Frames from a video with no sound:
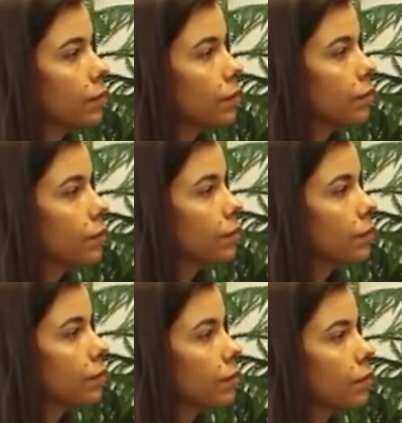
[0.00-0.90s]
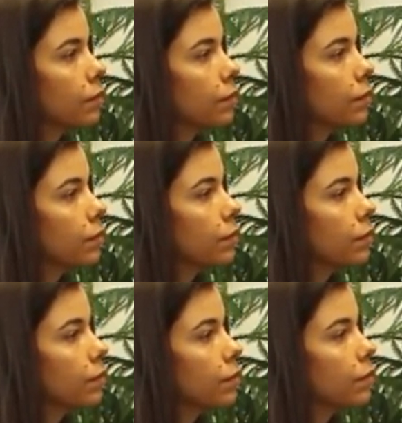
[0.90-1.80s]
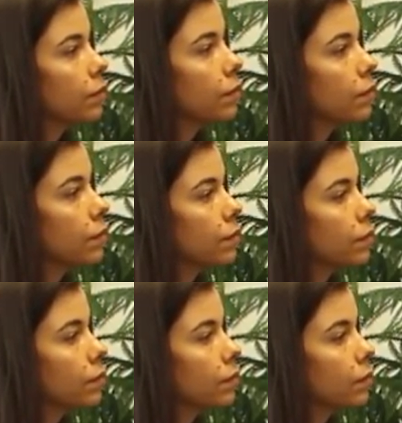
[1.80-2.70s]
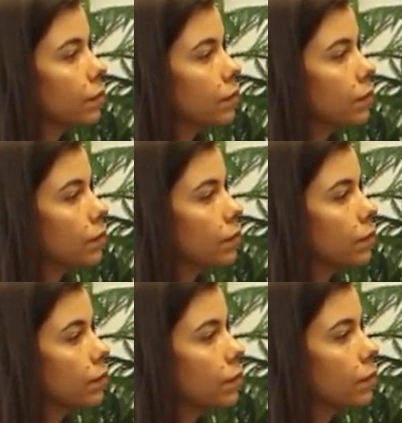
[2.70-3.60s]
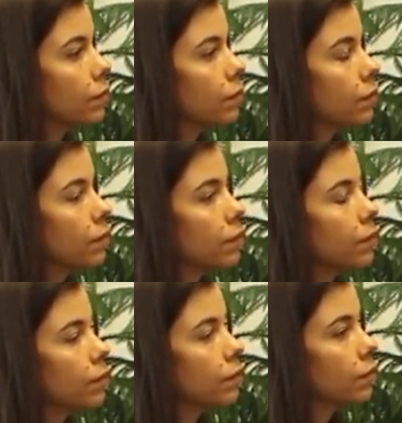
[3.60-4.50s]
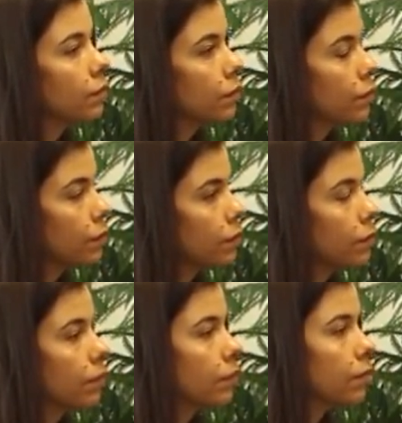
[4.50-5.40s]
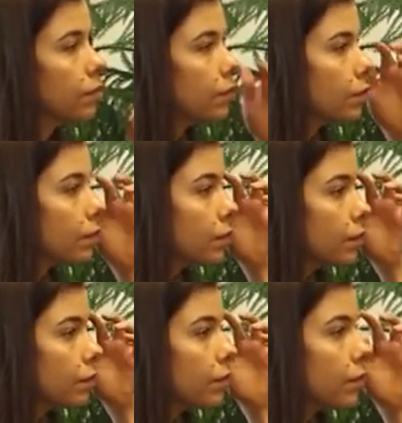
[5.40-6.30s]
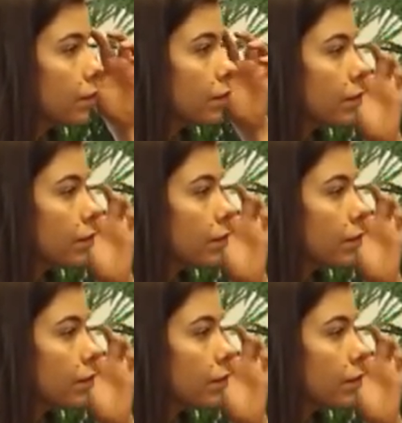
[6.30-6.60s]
This person isn't speaking.